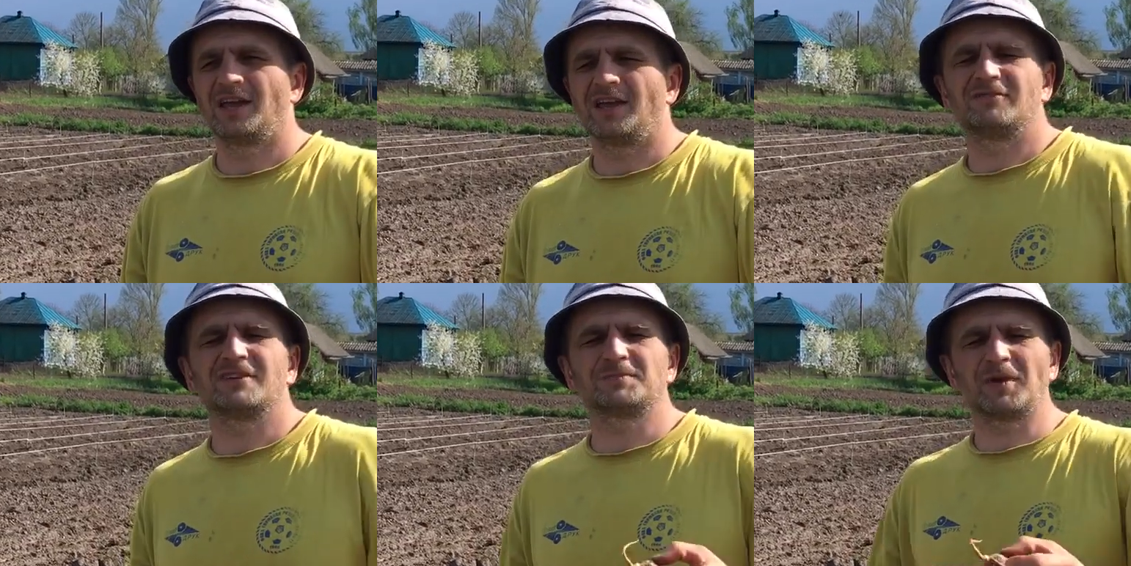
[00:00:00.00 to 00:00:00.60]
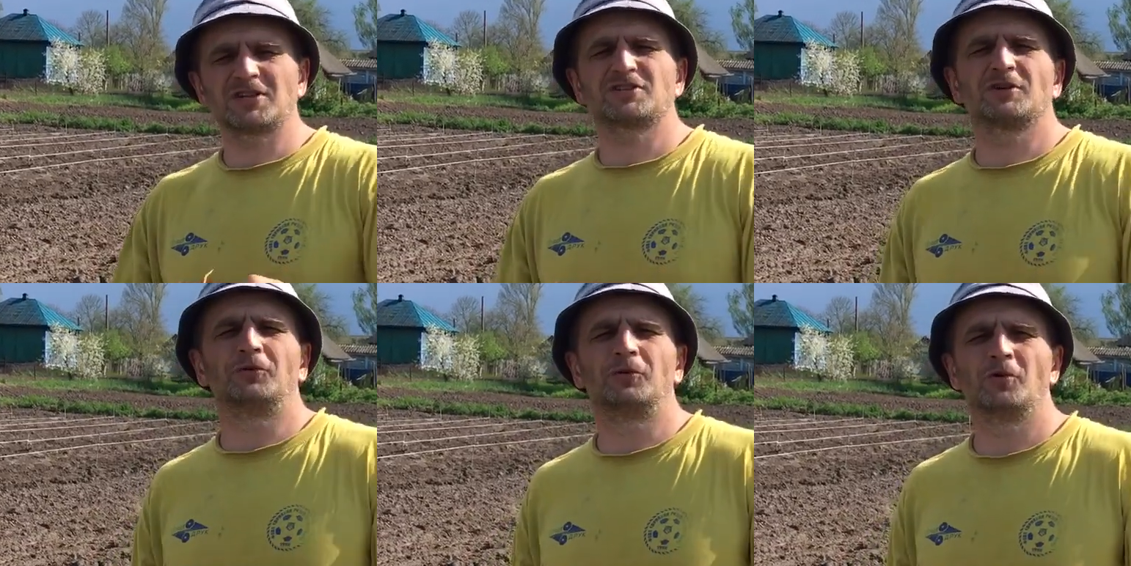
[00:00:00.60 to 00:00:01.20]
in the
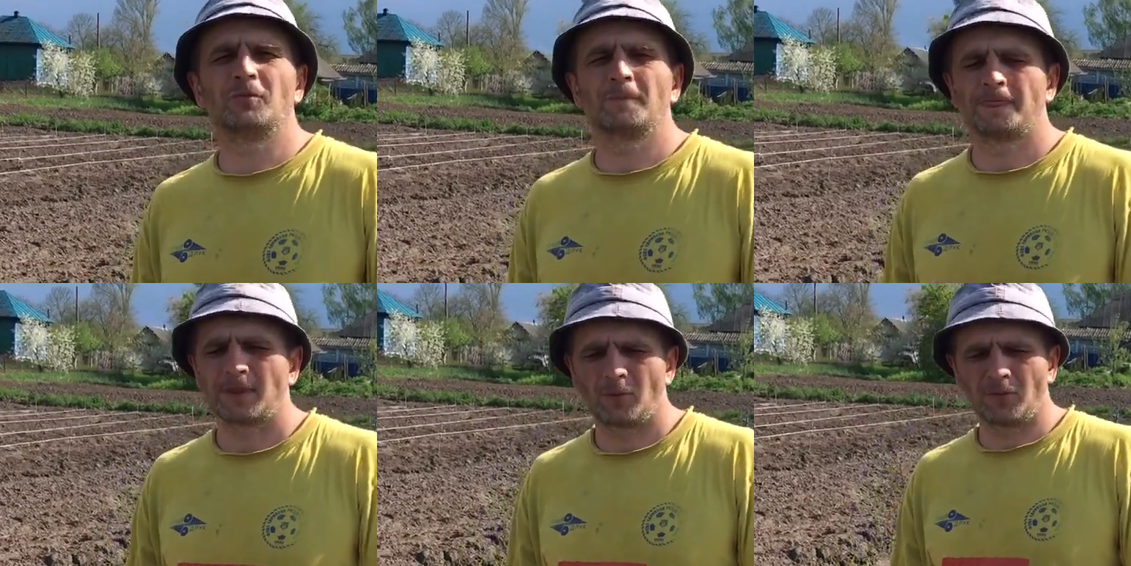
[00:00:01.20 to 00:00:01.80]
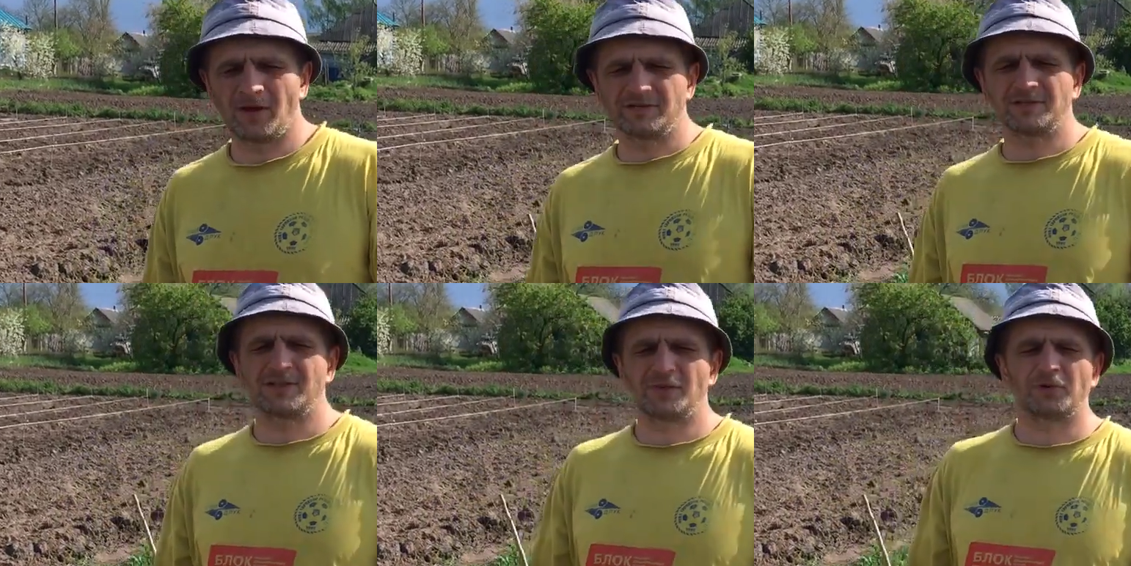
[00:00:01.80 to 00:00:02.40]
special room where the
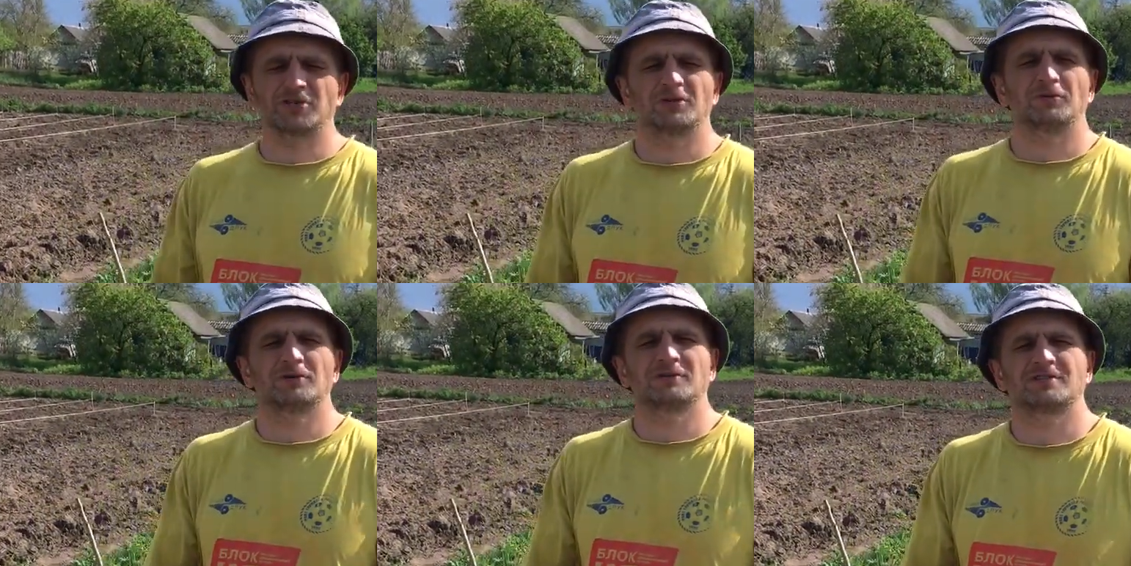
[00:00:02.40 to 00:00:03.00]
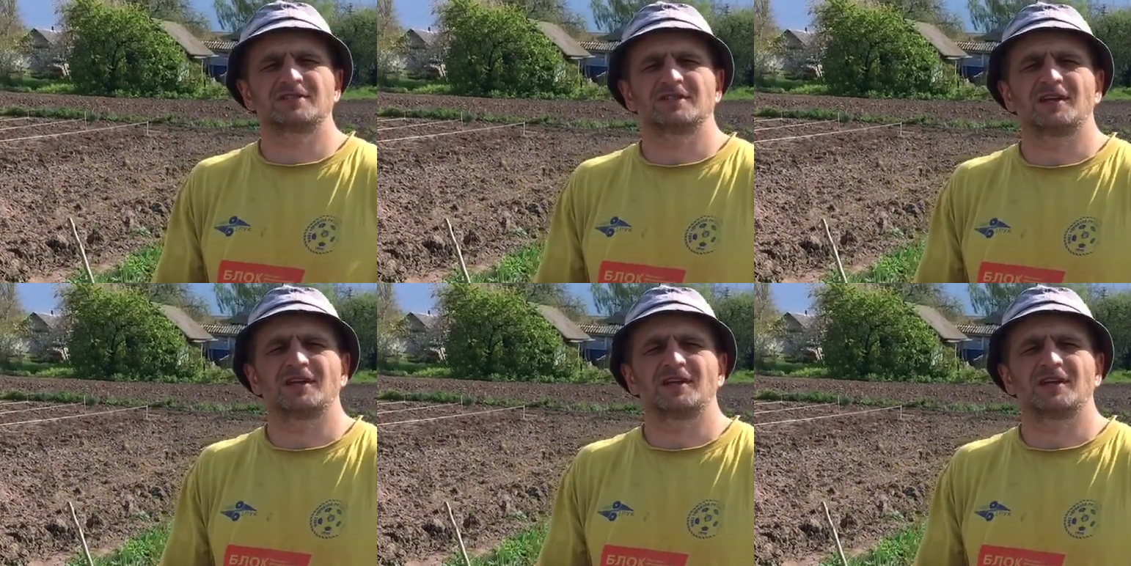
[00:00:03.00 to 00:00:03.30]
temperature was